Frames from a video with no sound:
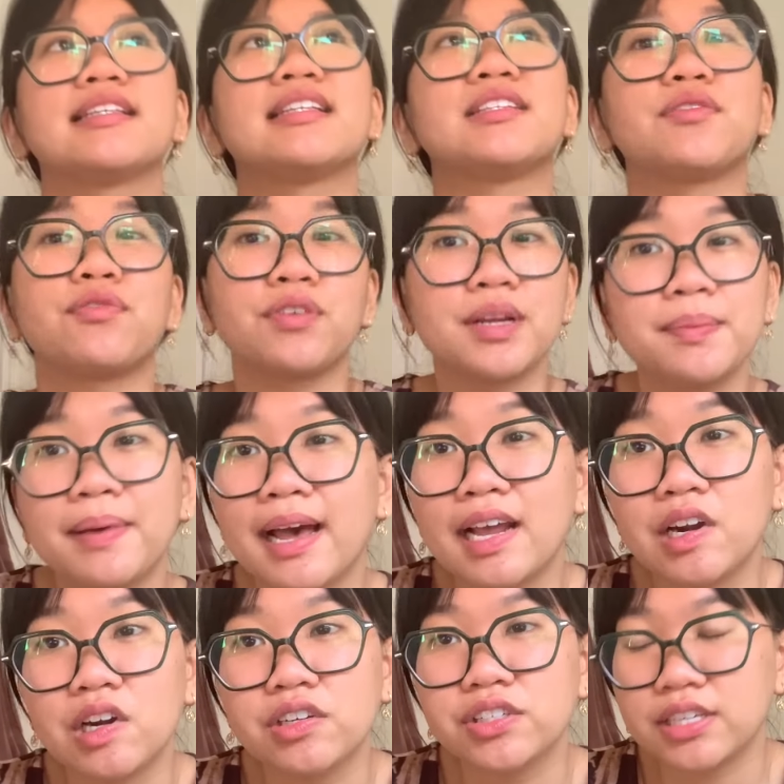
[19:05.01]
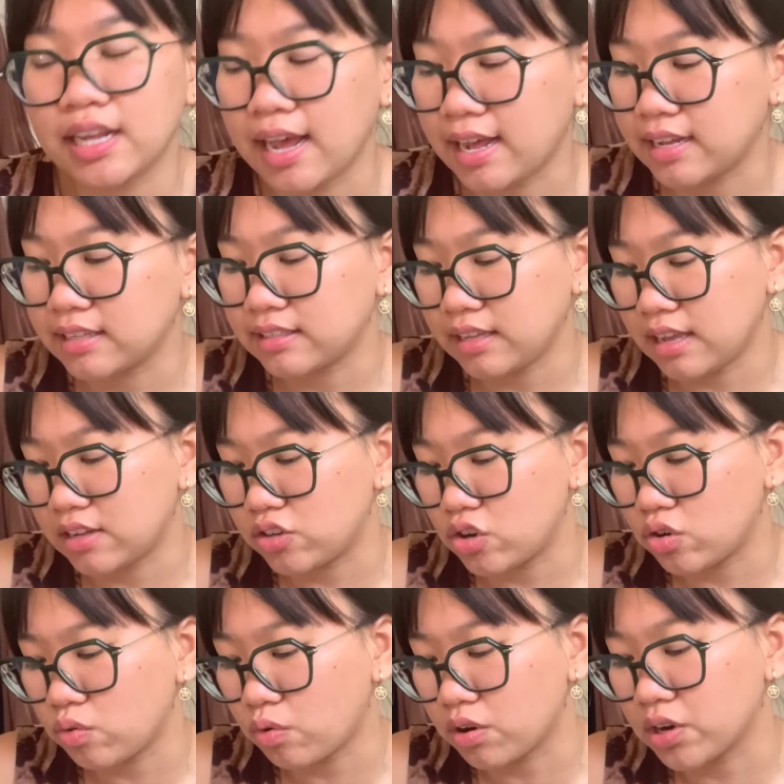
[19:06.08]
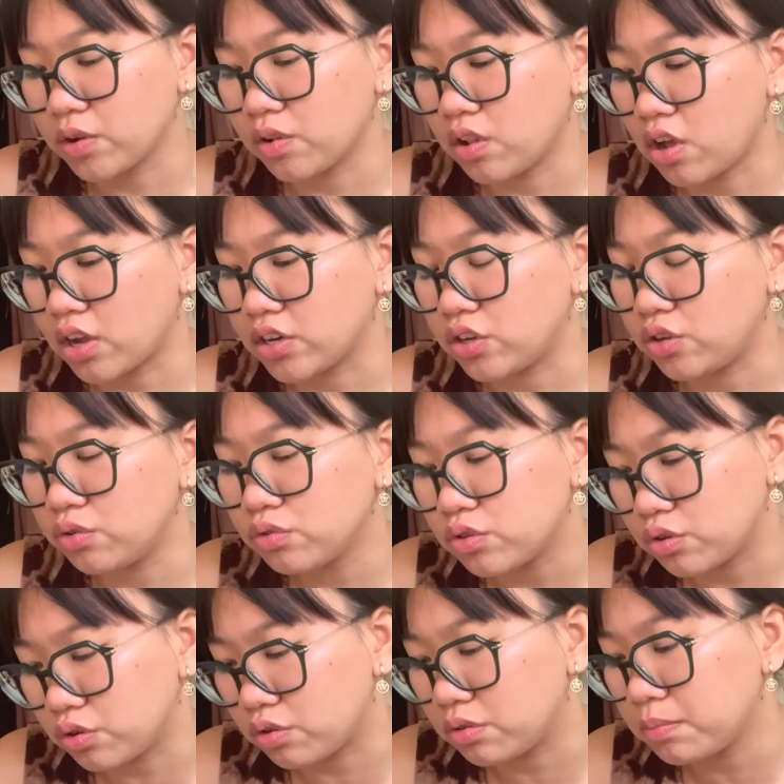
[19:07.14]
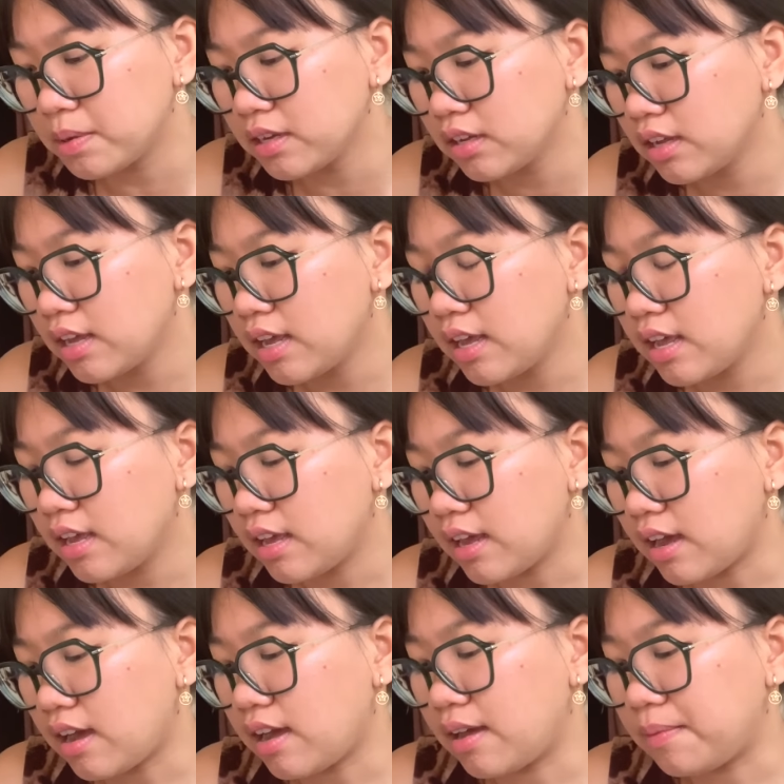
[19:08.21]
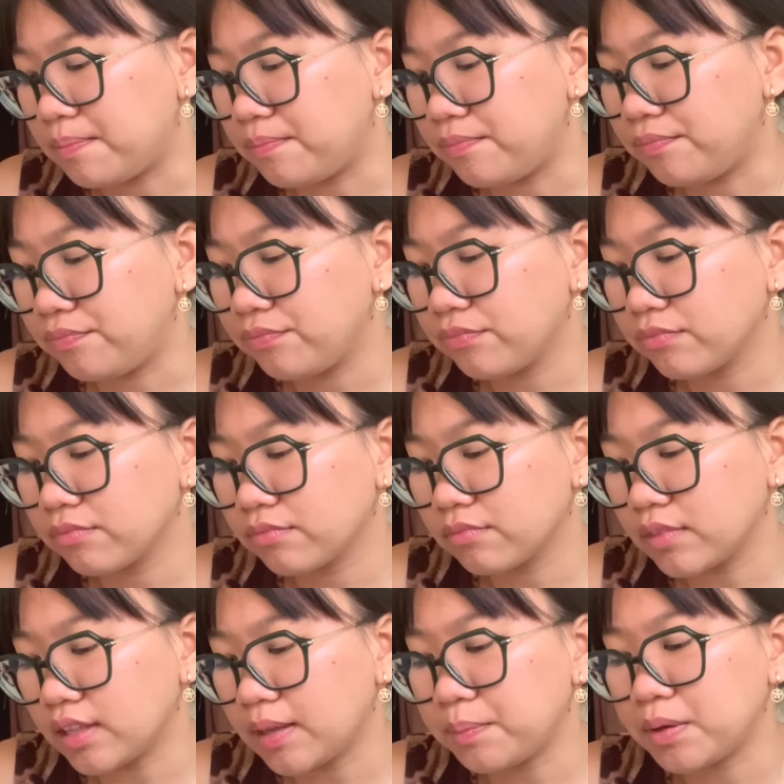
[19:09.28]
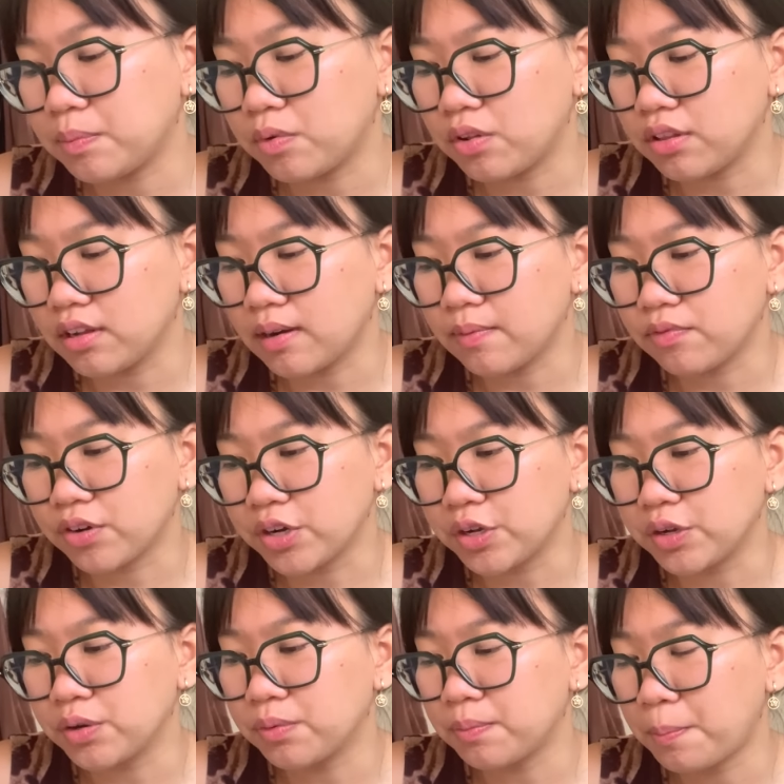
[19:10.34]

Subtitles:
It's a free pattern. She has a tutorial on YouTube. Let me pull it up for you.